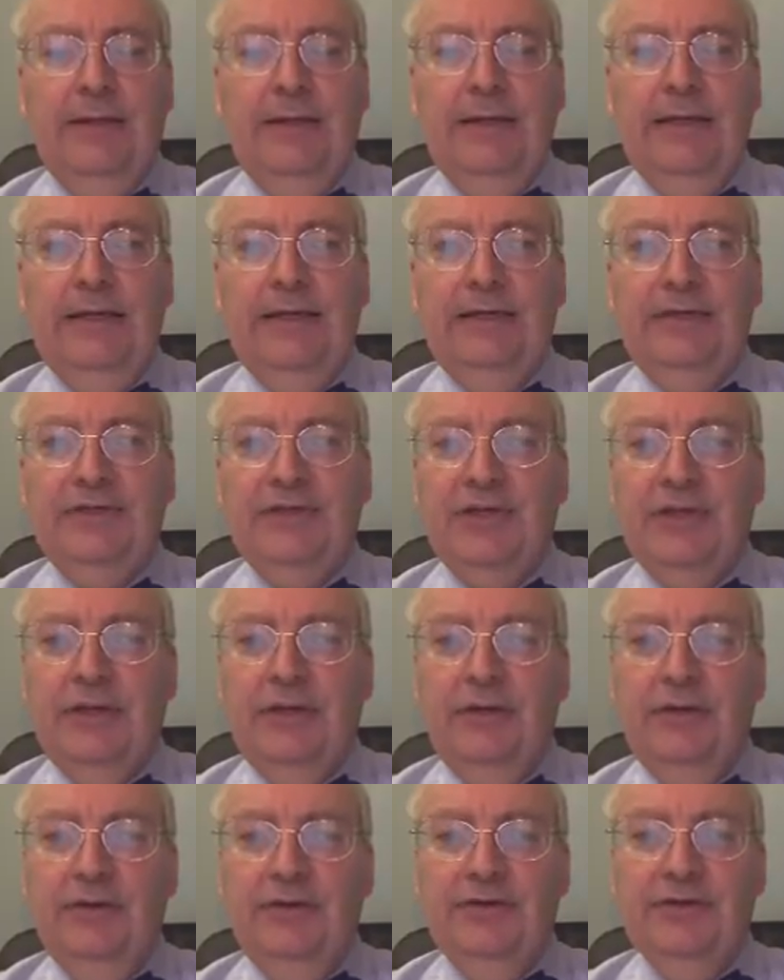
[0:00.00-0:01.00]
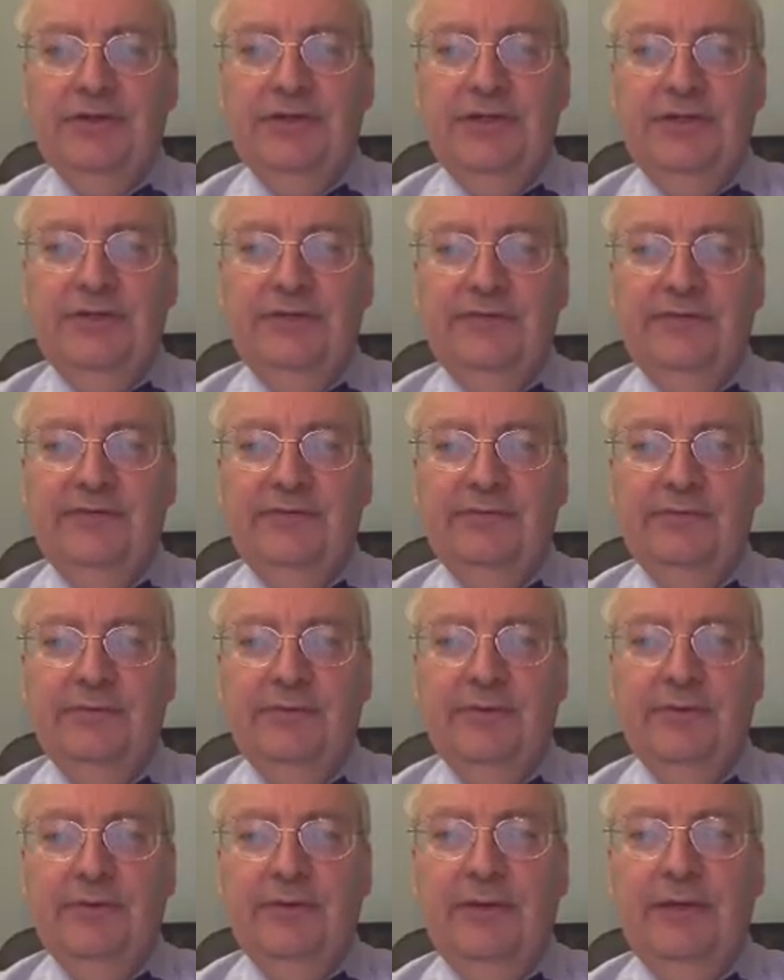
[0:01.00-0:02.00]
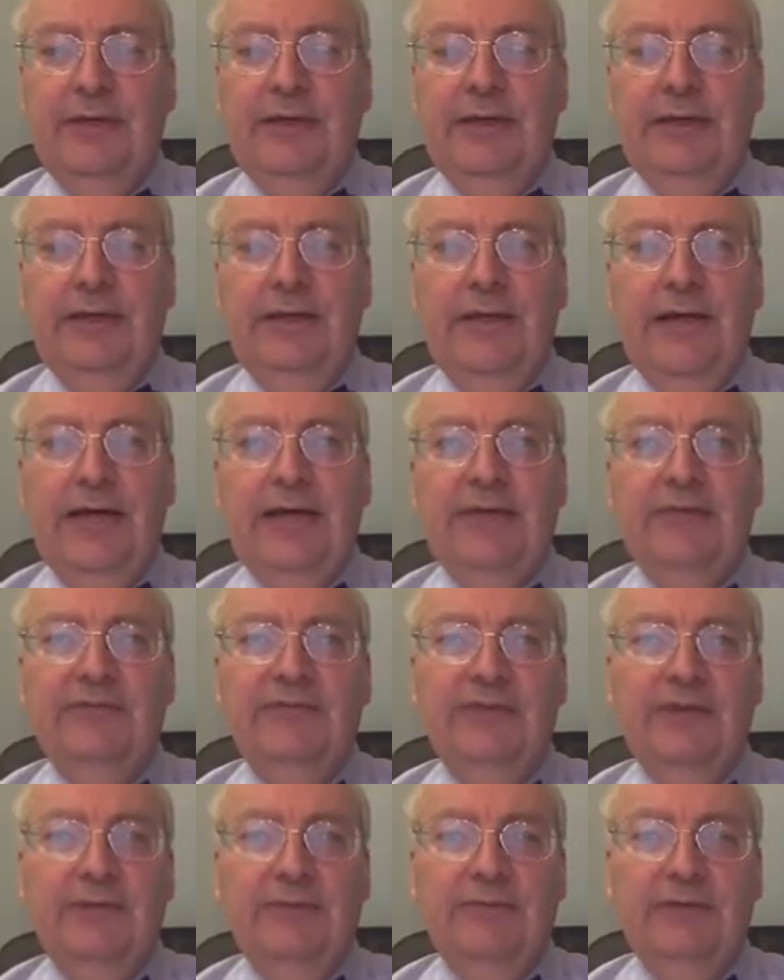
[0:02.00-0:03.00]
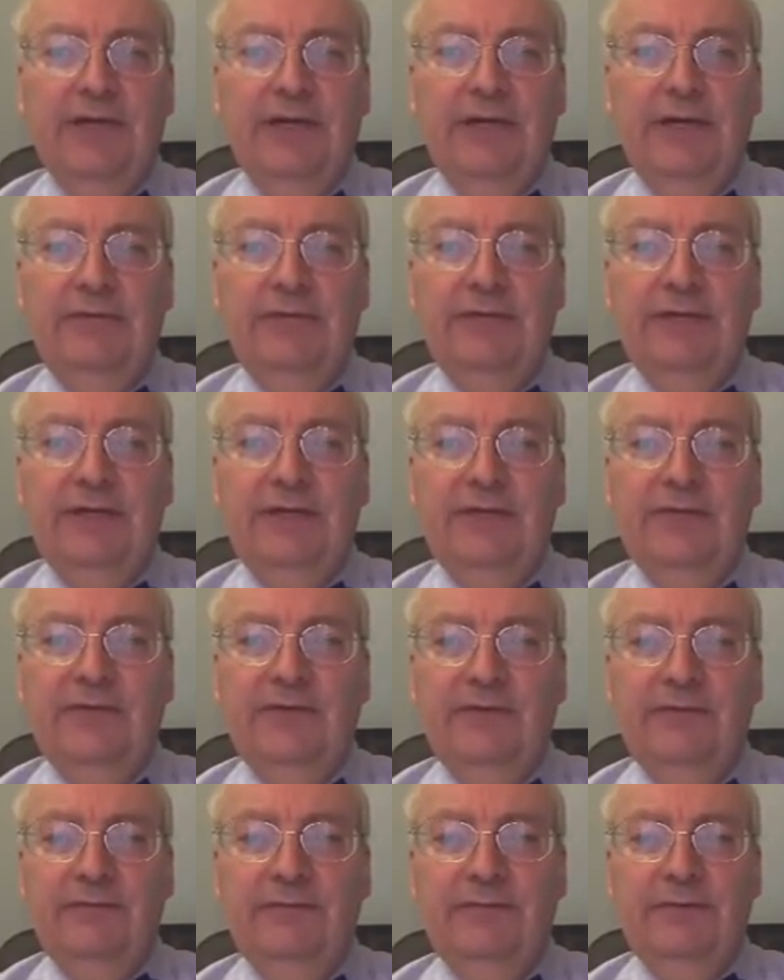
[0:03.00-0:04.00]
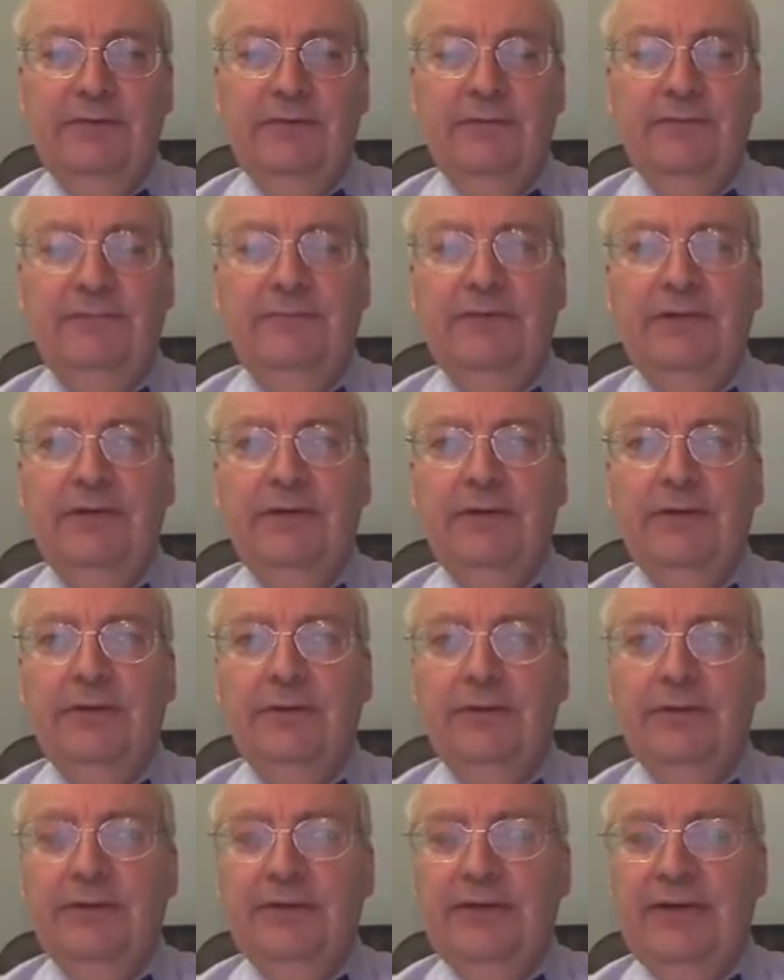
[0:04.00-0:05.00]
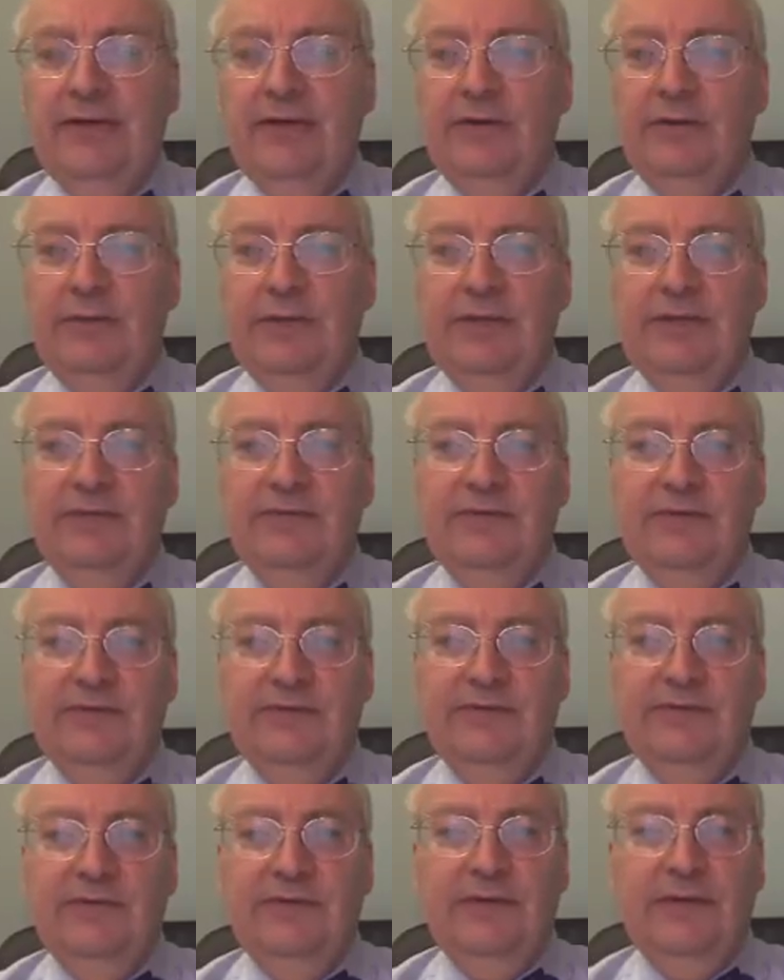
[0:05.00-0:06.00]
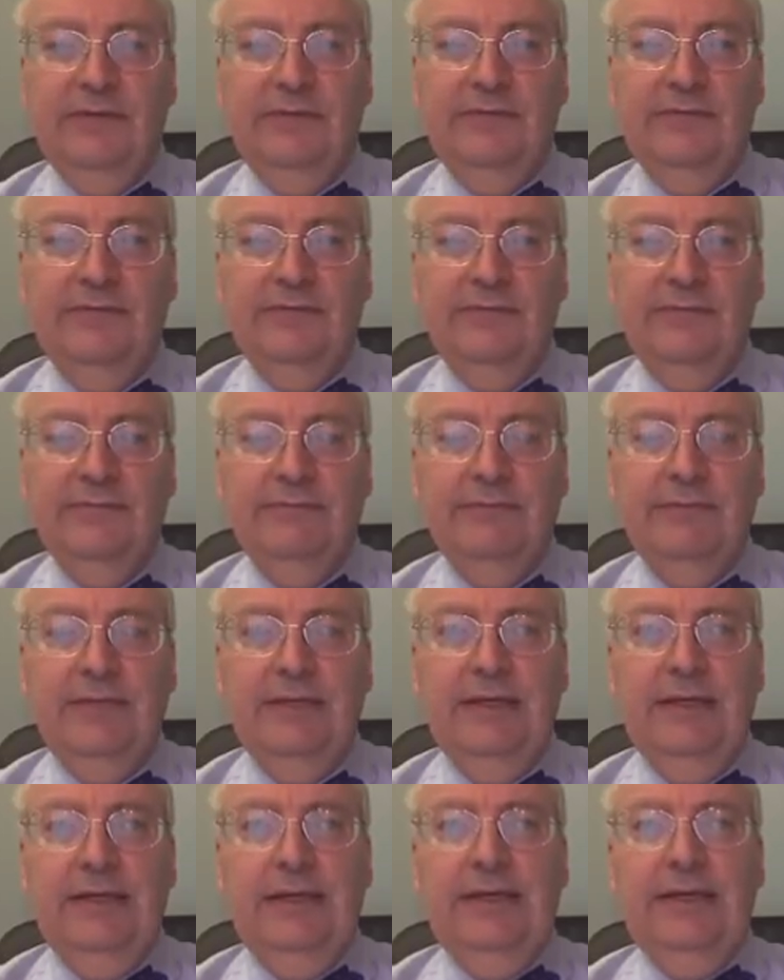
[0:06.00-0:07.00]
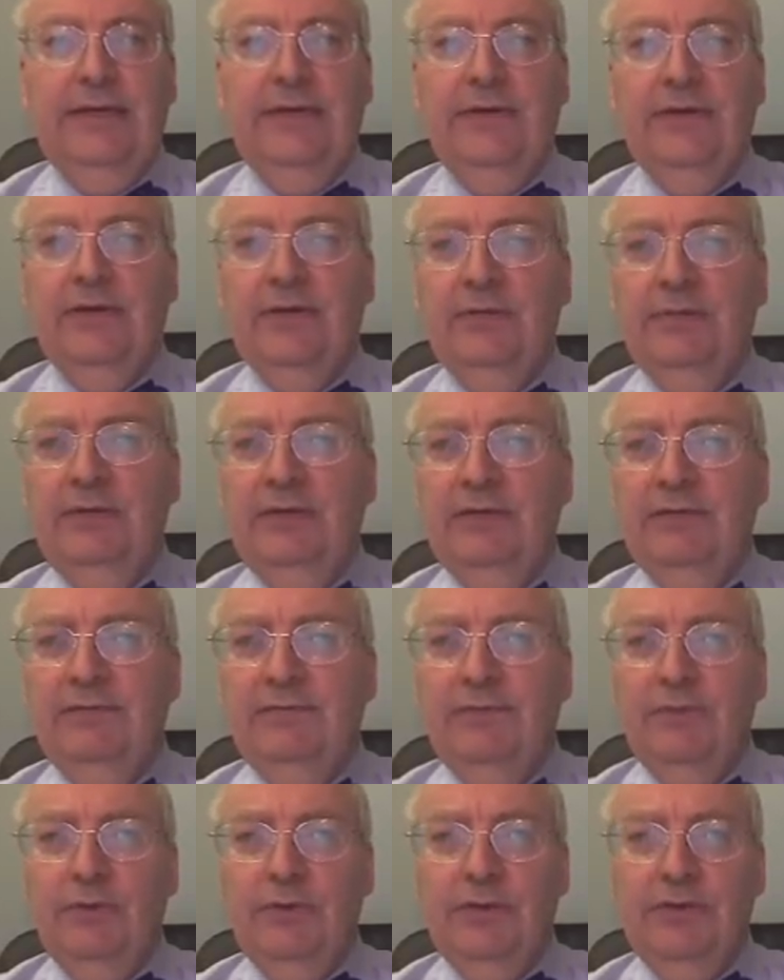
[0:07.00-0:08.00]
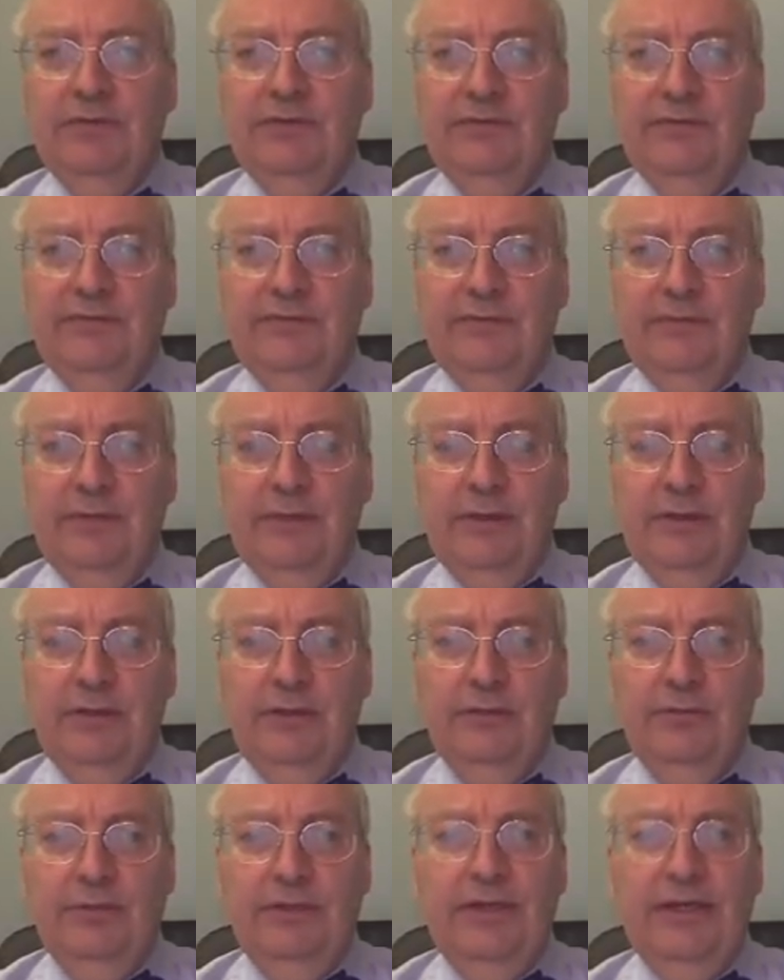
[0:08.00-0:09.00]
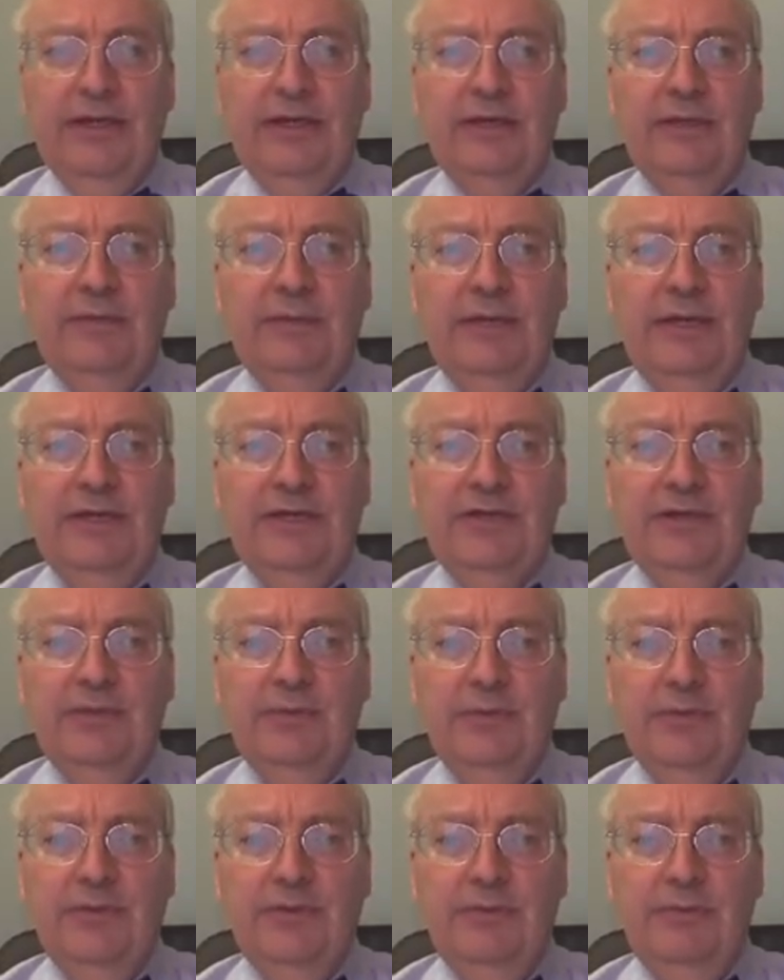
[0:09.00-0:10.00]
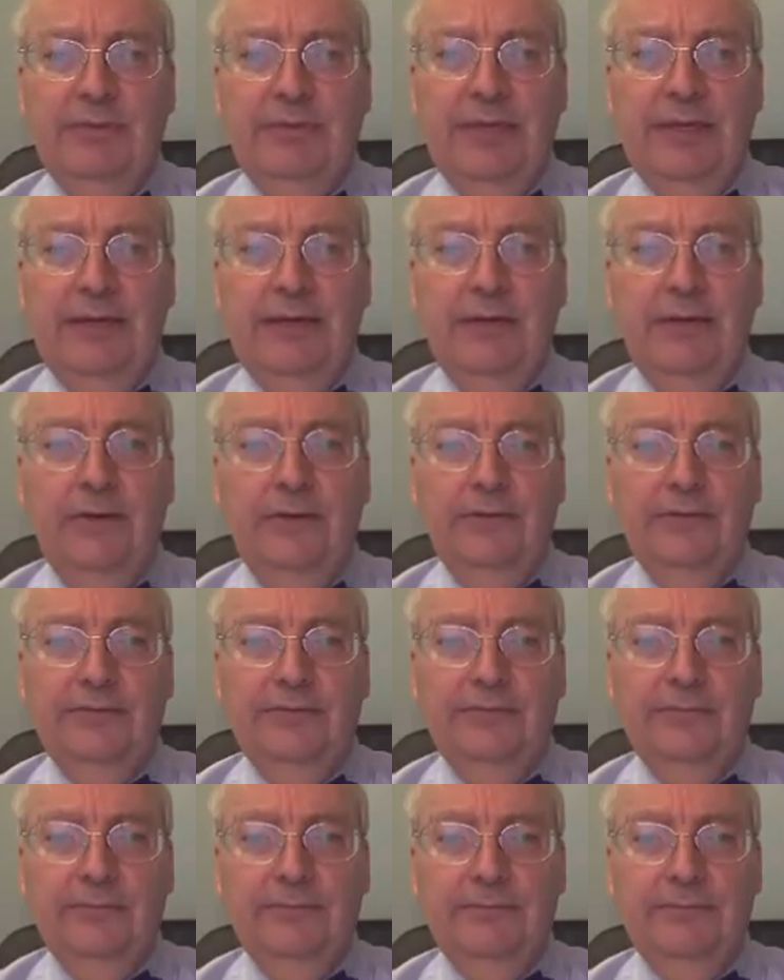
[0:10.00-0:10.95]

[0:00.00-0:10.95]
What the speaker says: and childishness, with a lack of self-confidence and a fear of failure and doubt about success. There can be a focus or preoccupation with the bowels.